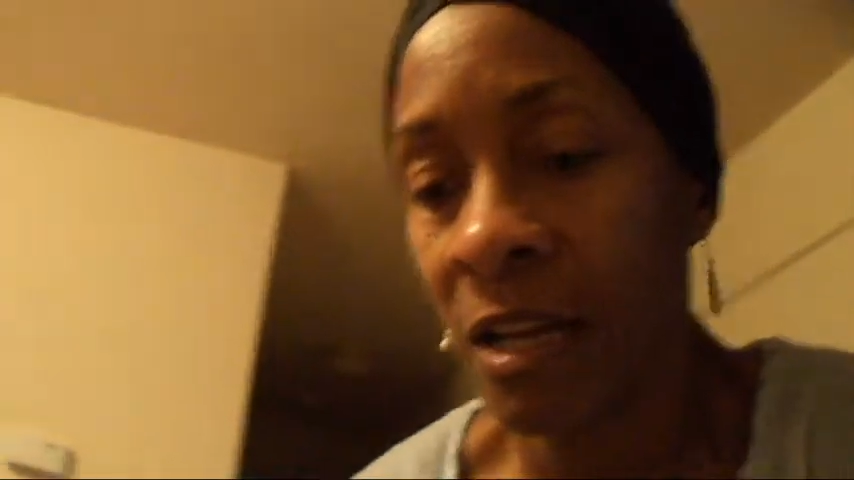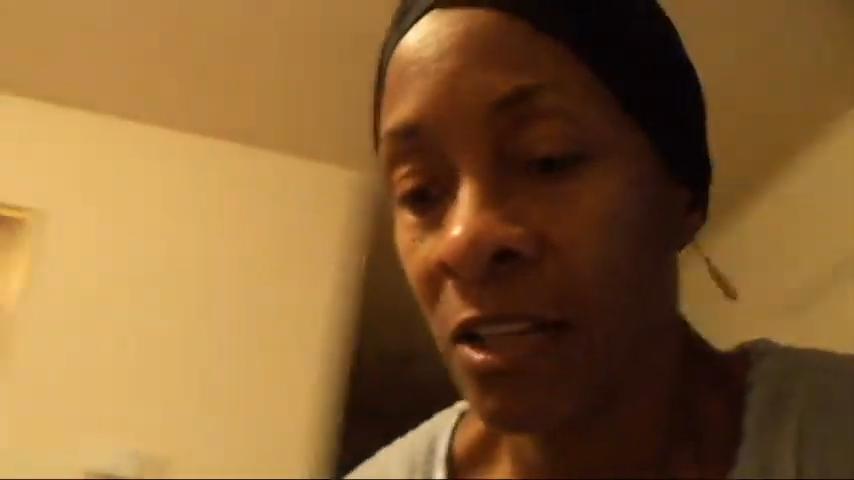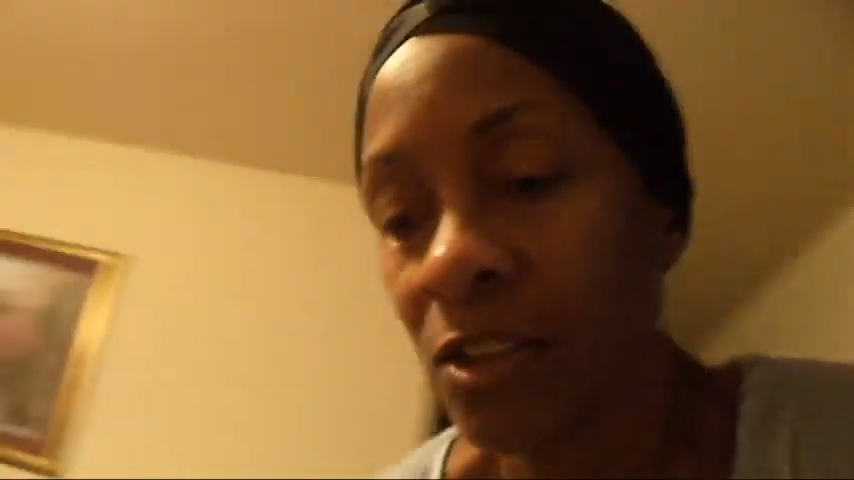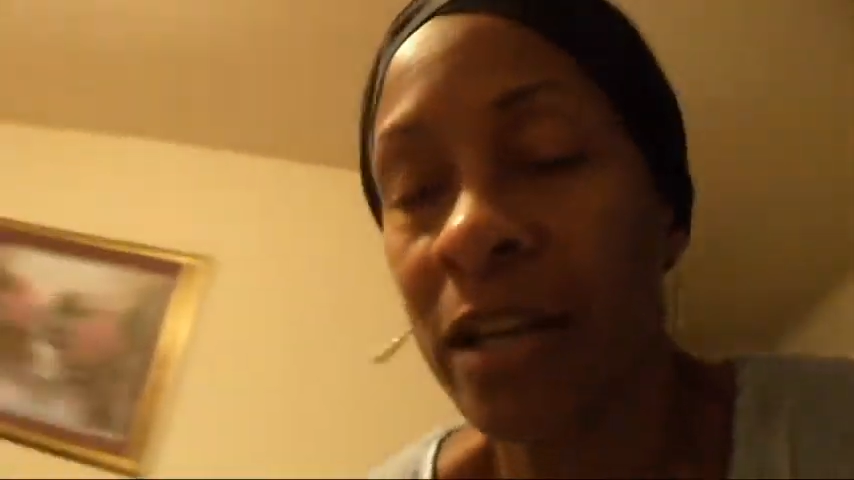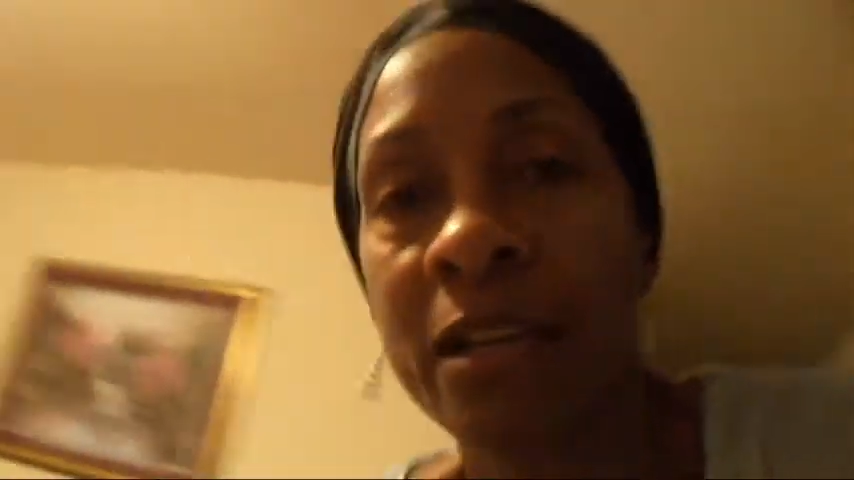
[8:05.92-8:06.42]

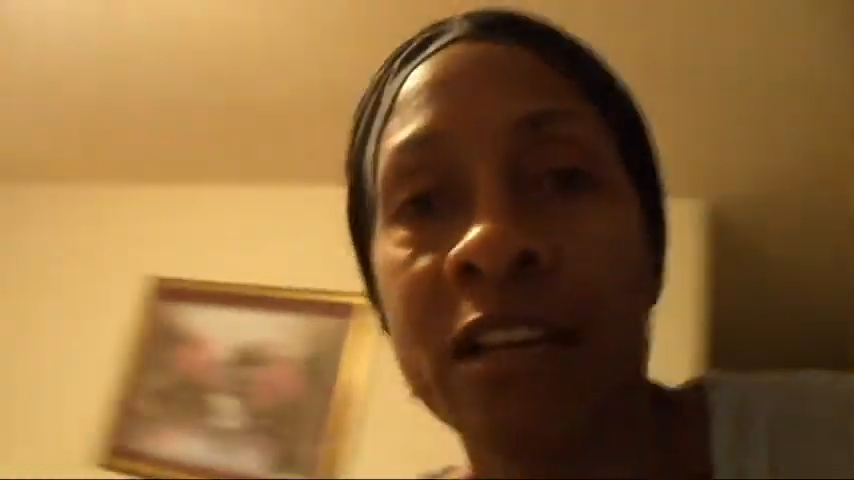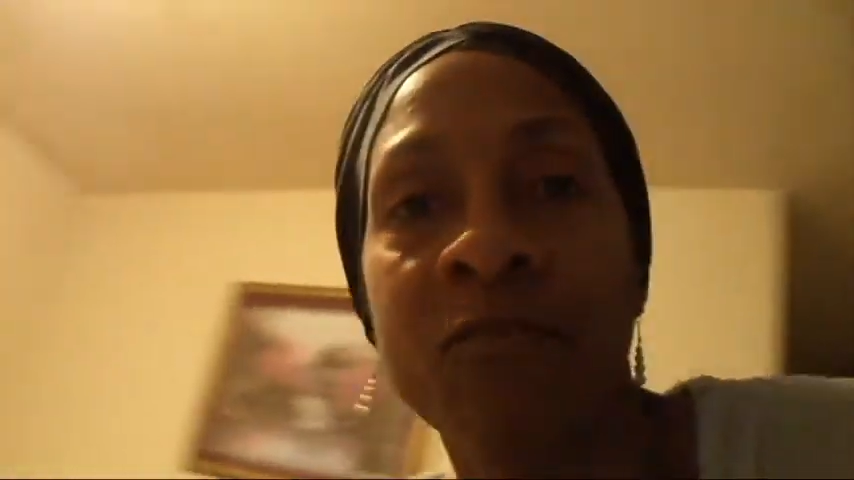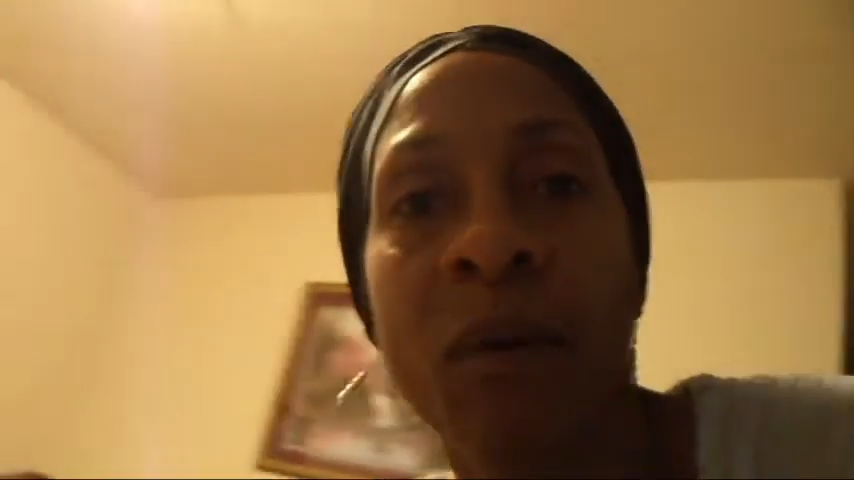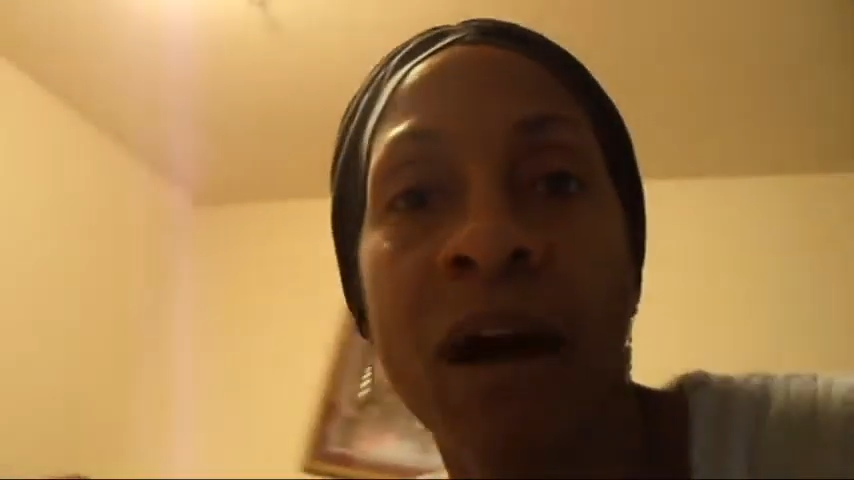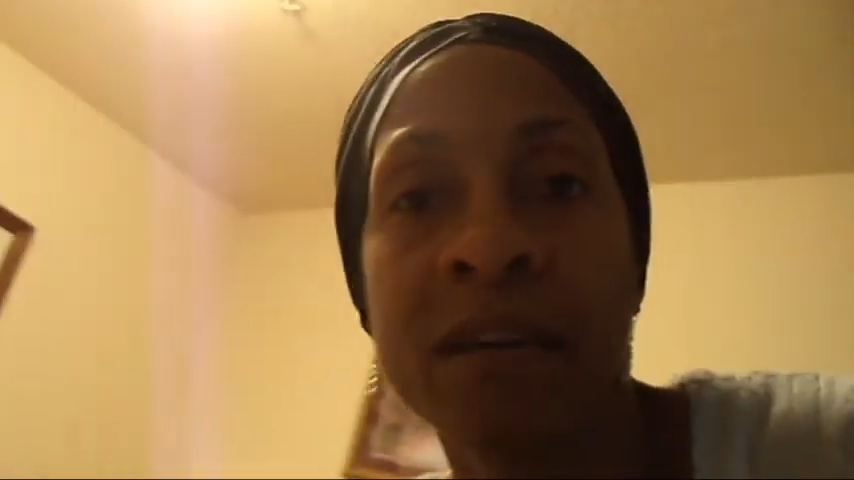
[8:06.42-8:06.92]
trying to lift
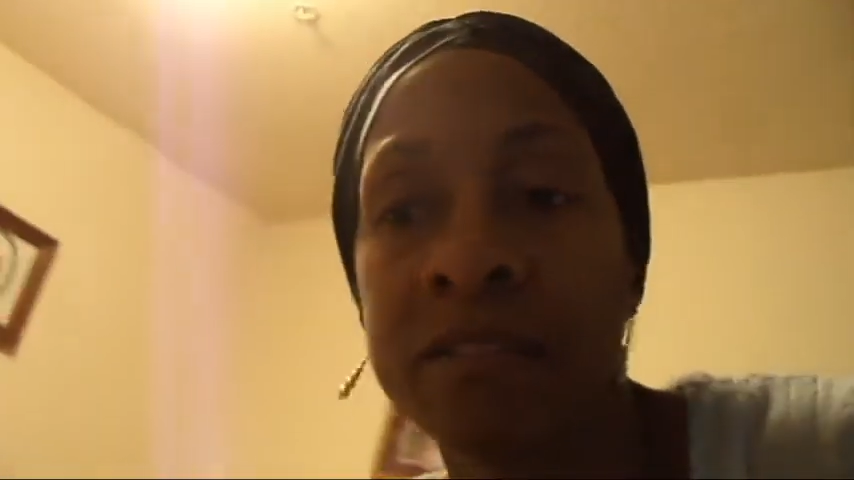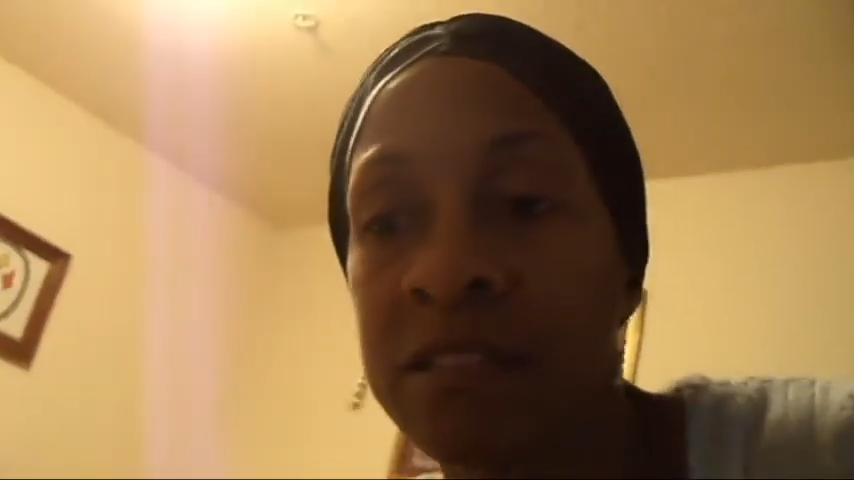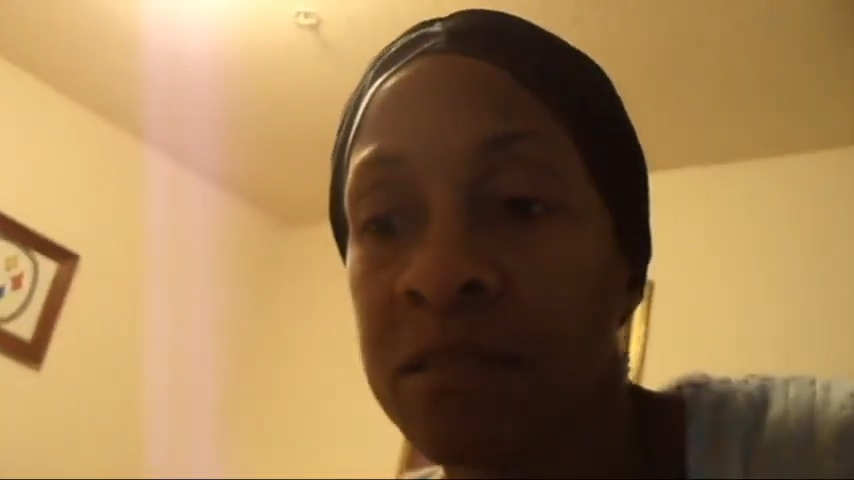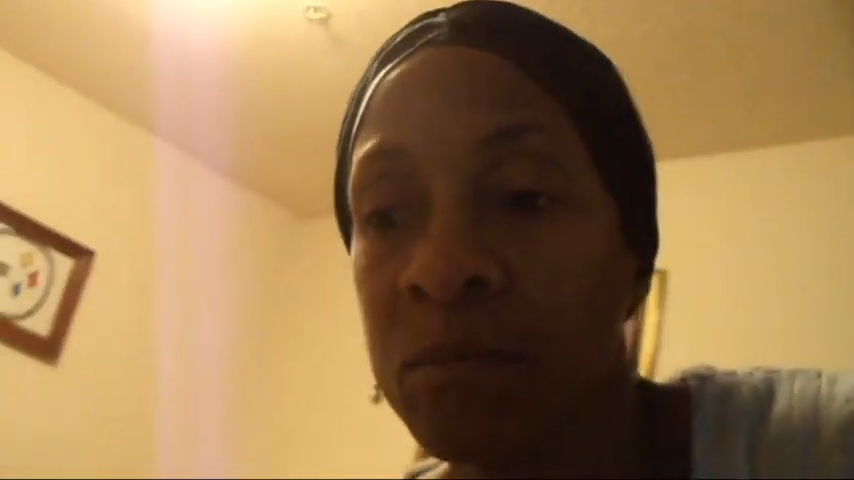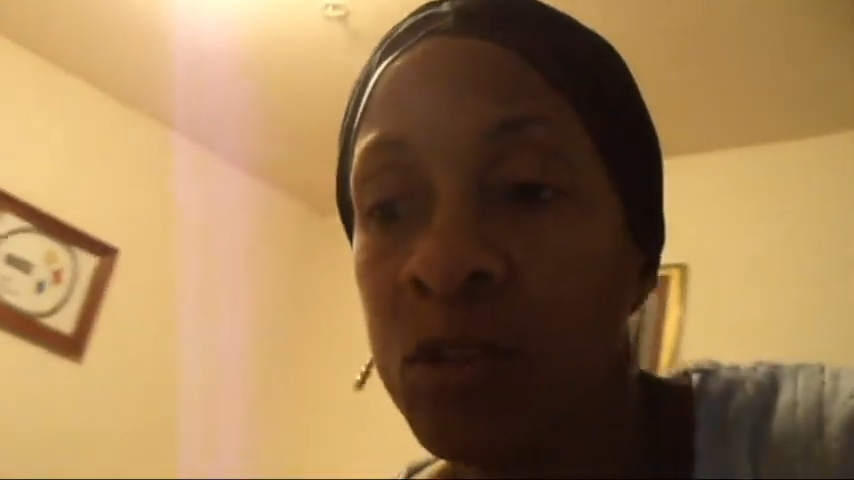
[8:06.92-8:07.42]

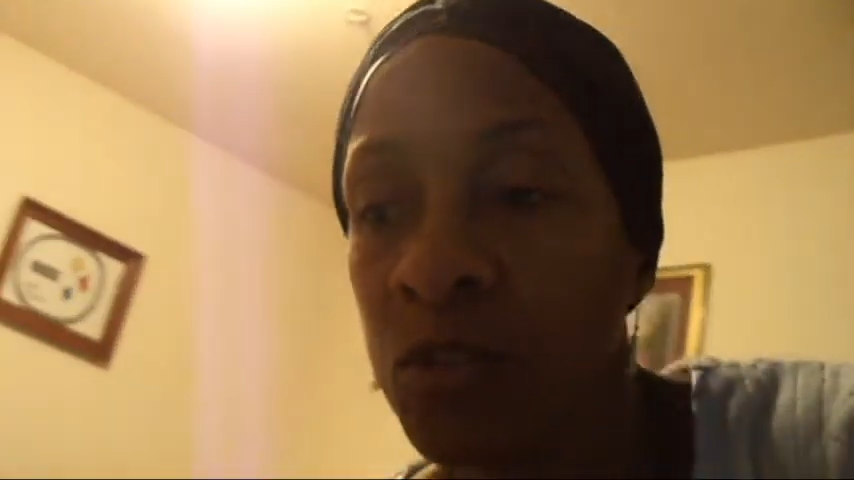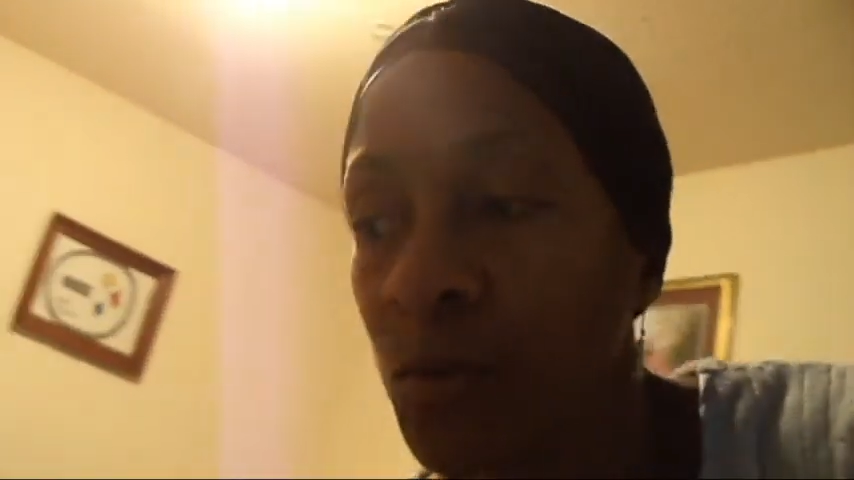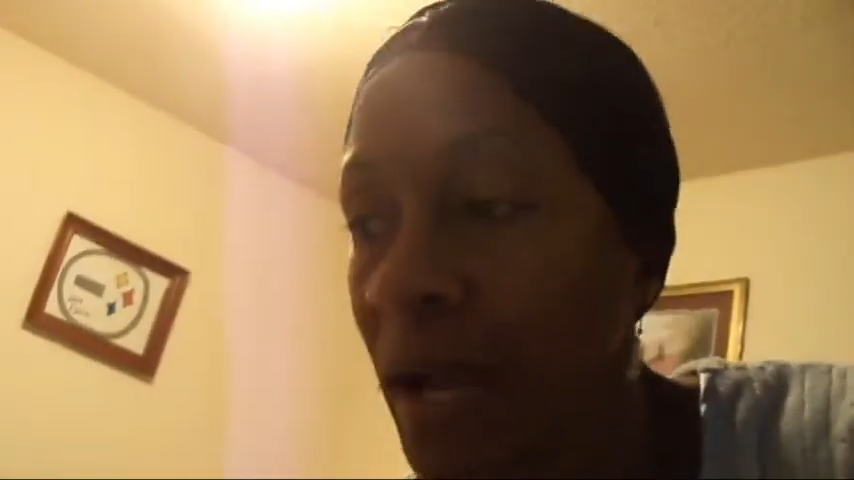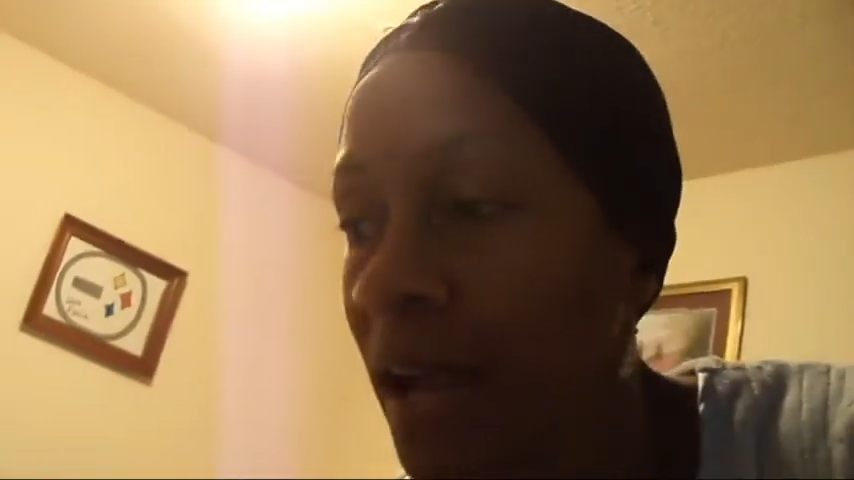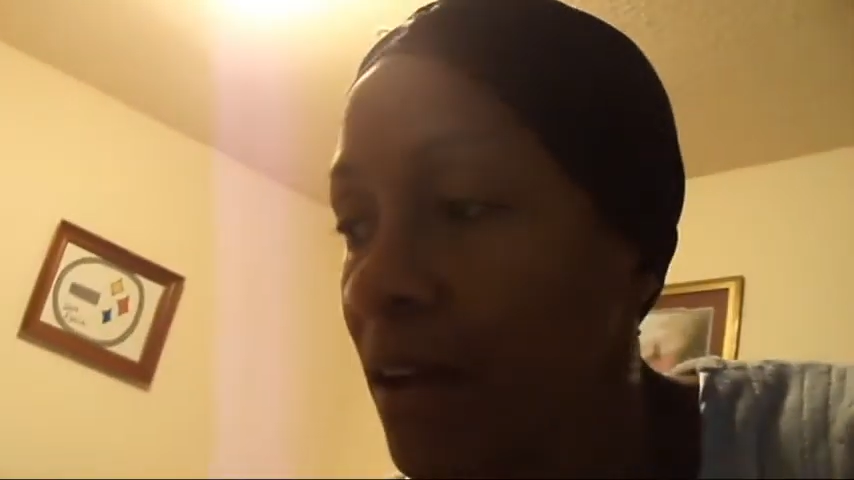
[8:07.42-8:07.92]
boxes and move
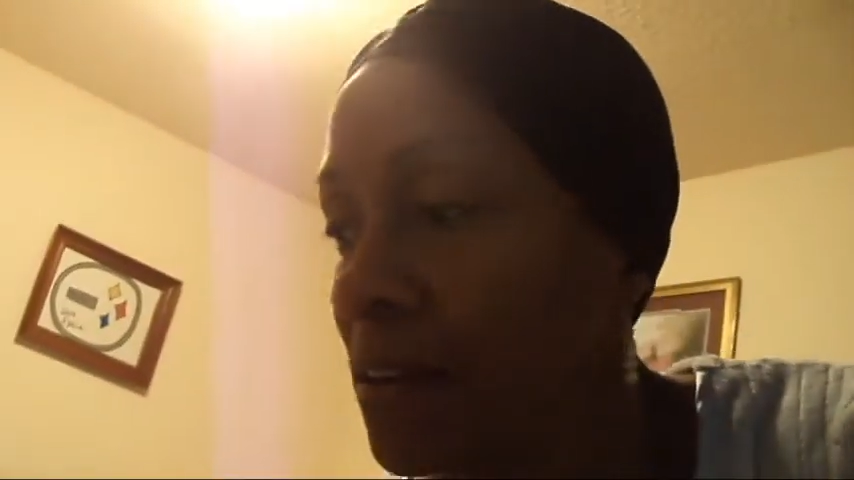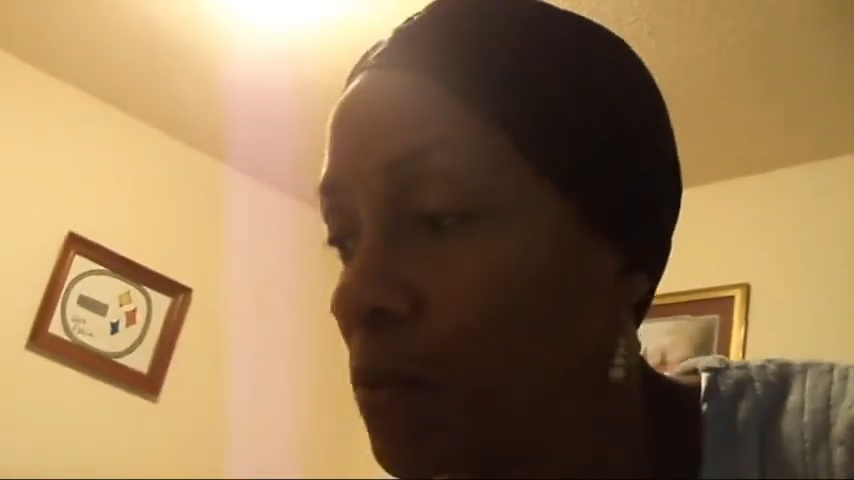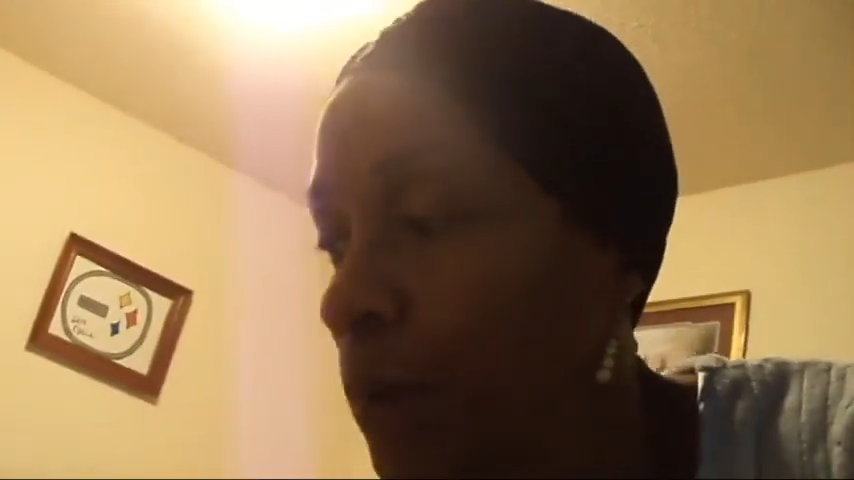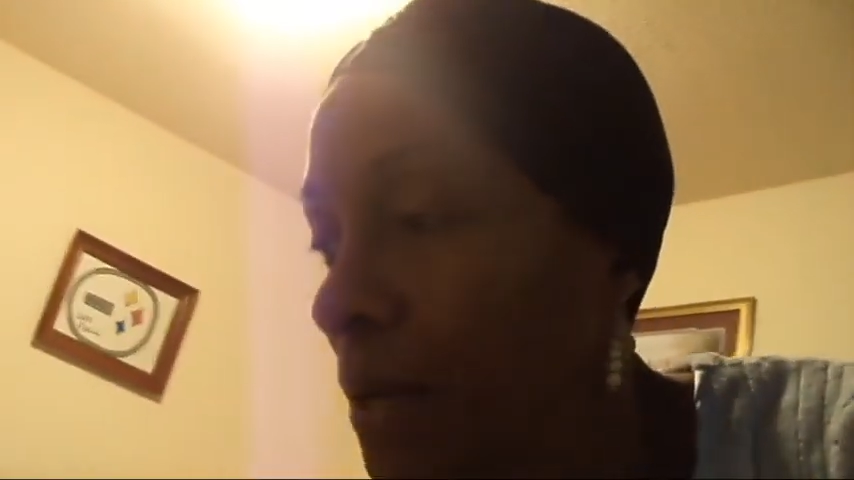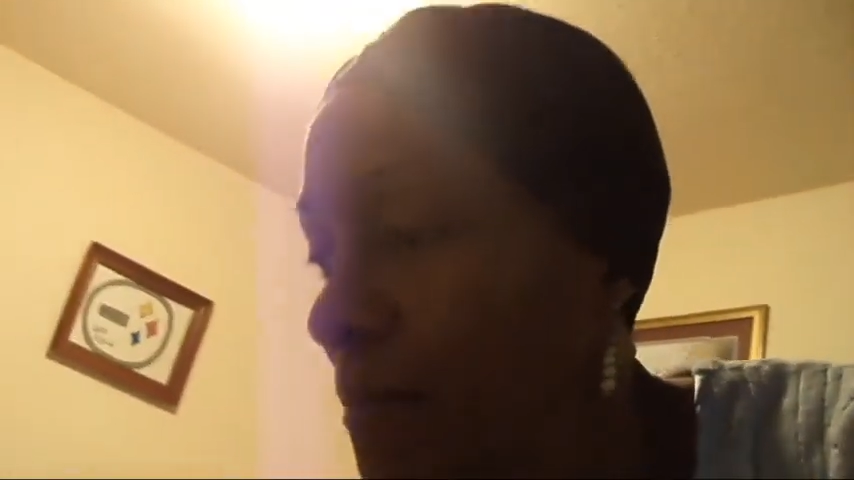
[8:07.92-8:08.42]
around
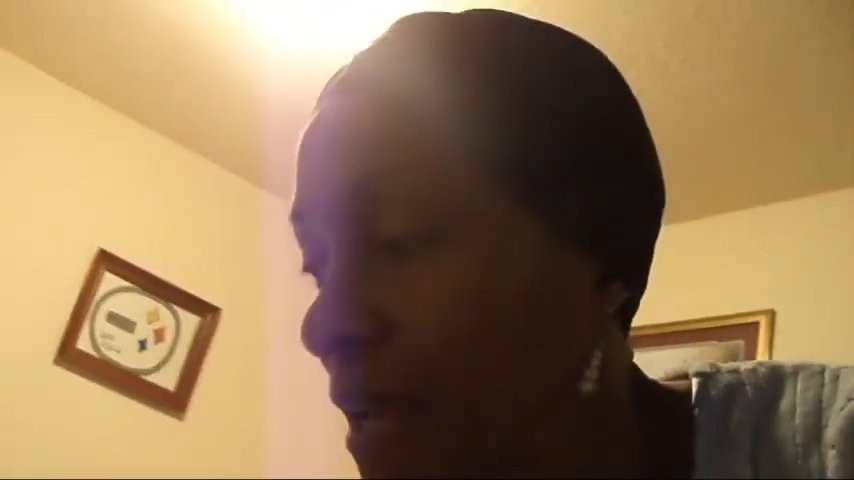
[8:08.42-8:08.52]
and wipe